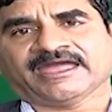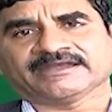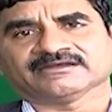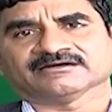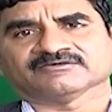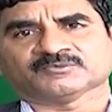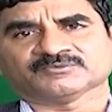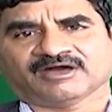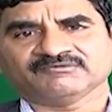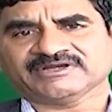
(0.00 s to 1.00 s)
and uh,
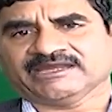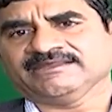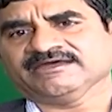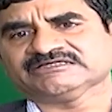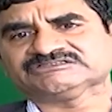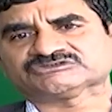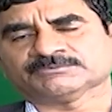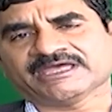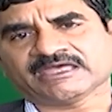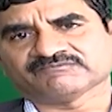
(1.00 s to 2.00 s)
our idea is to
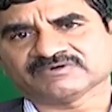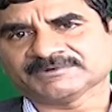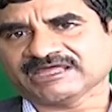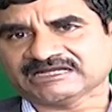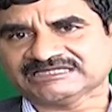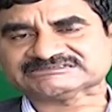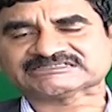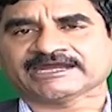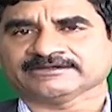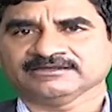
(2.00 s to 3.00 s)
make everybody
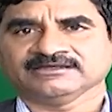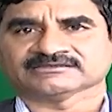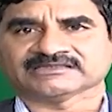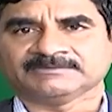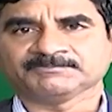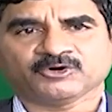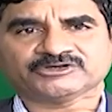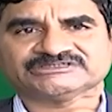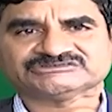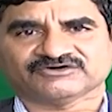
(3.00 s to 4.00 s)
understand the
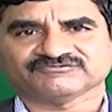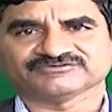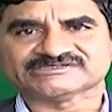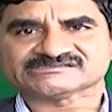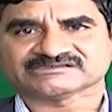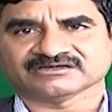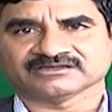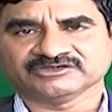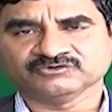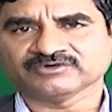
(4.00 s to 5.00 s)
importance of this uh,
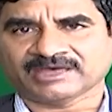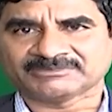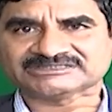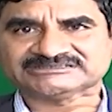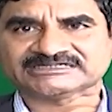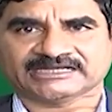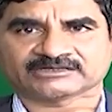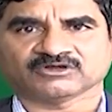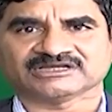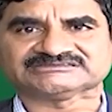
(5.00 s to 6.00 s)
new emerging
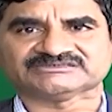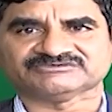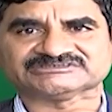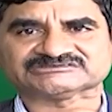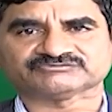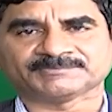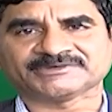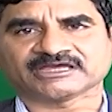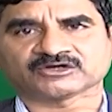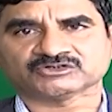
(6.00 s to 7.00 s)
technology which is
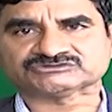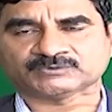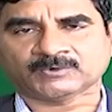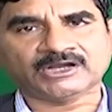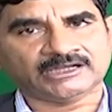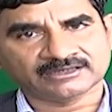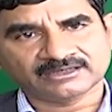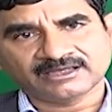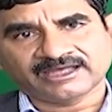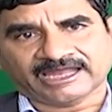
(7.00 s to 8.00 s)
sweeping across the world
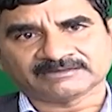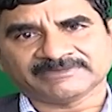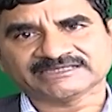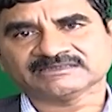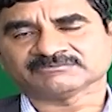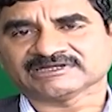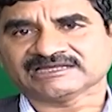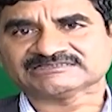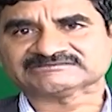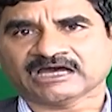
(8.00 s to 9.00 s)
and make them
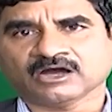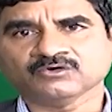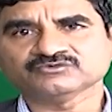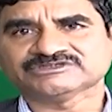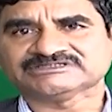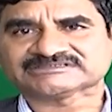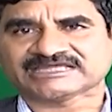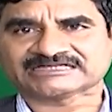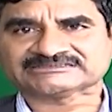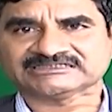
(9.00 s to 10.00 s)
realize how these
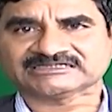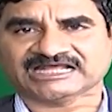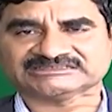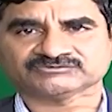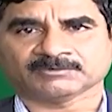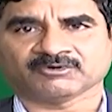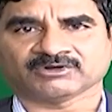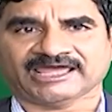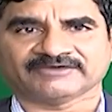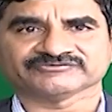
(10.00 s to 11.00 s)
can actually transform our
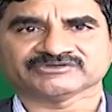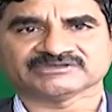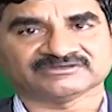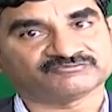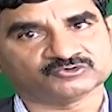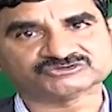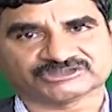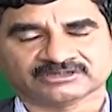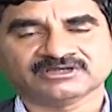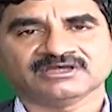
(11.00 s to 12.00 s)
lives in the
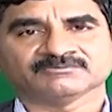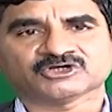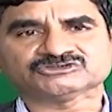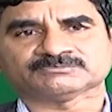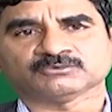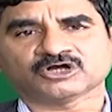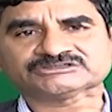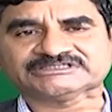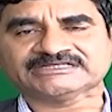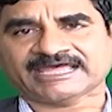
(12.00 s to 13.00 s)
future because
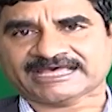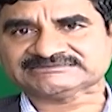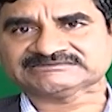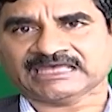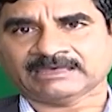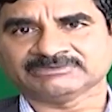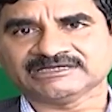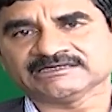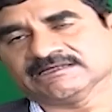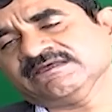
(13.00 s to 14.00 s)
blockchain has the
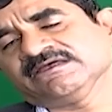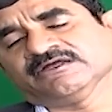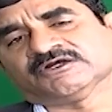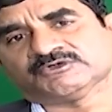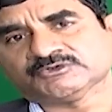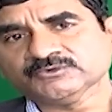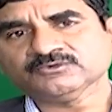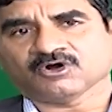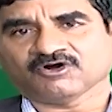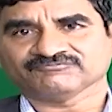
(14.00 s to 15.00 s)
ability to
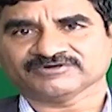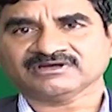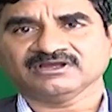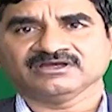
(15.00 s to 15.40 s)
offer